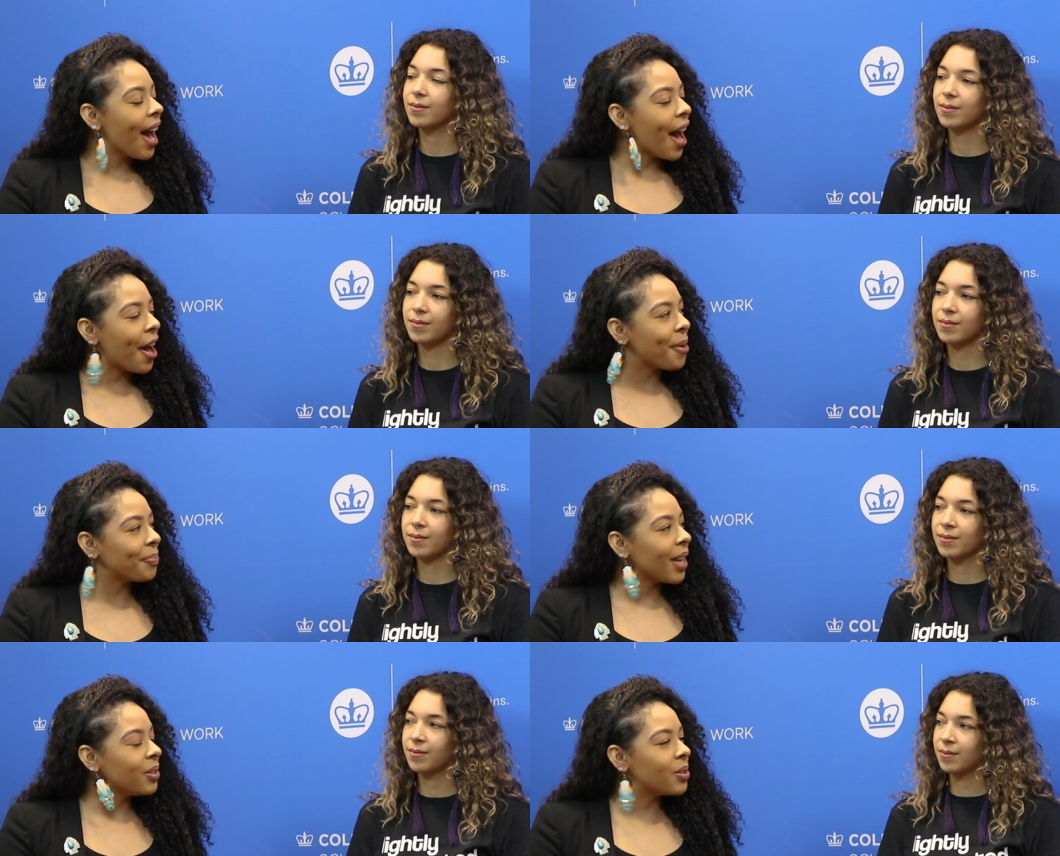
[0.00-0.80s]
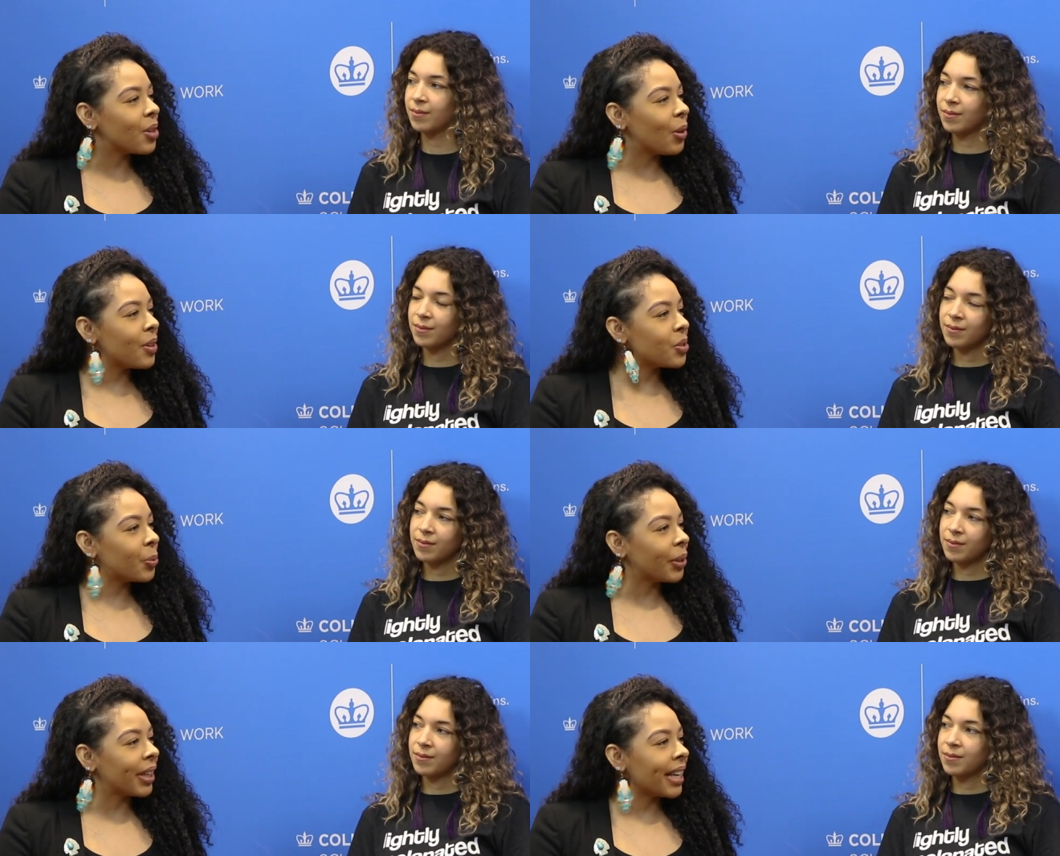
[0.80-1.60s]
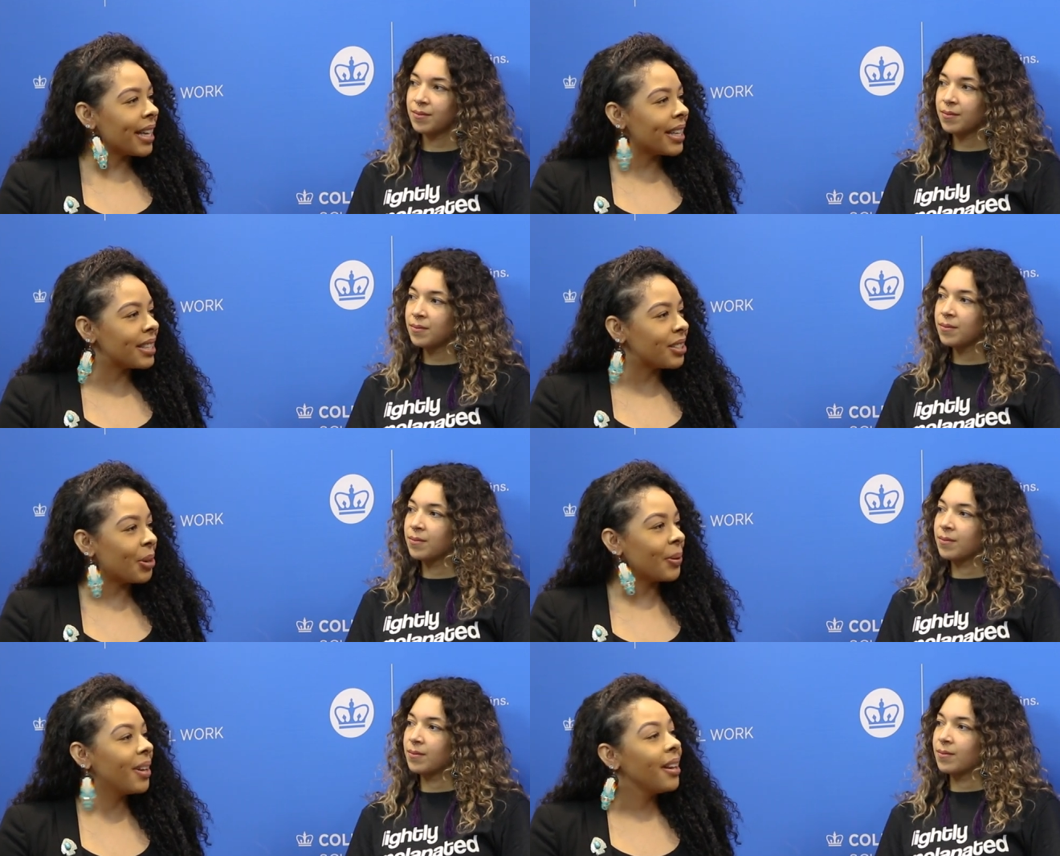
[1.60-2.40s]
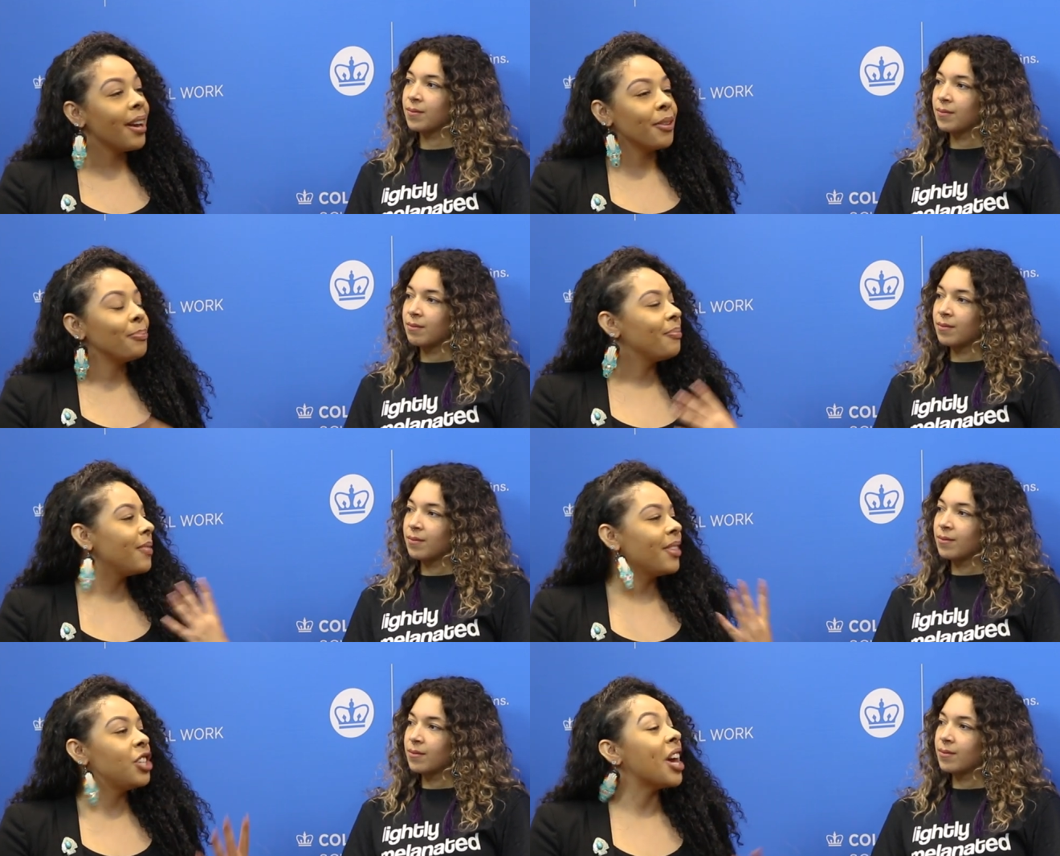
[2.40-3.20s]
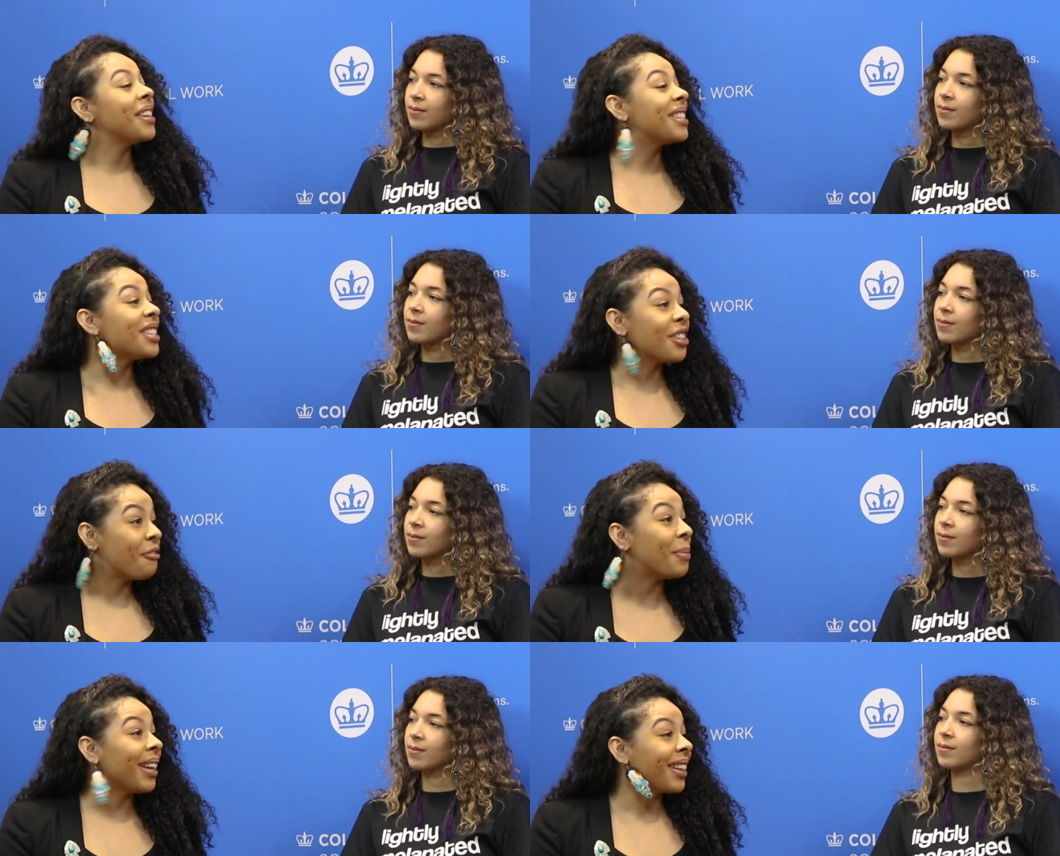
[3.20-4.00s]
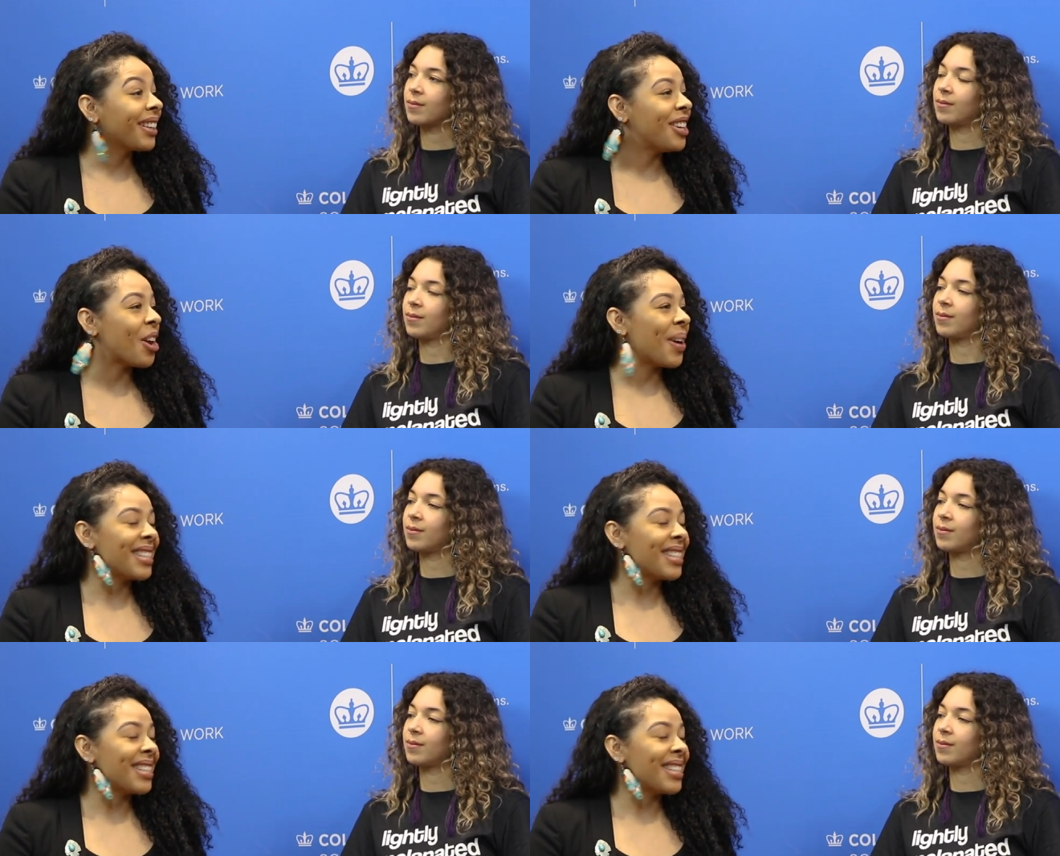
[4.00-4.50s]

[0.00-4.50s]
Speaker 1: Um, and so this work is, you know, the genesis of me. You hmm. know, I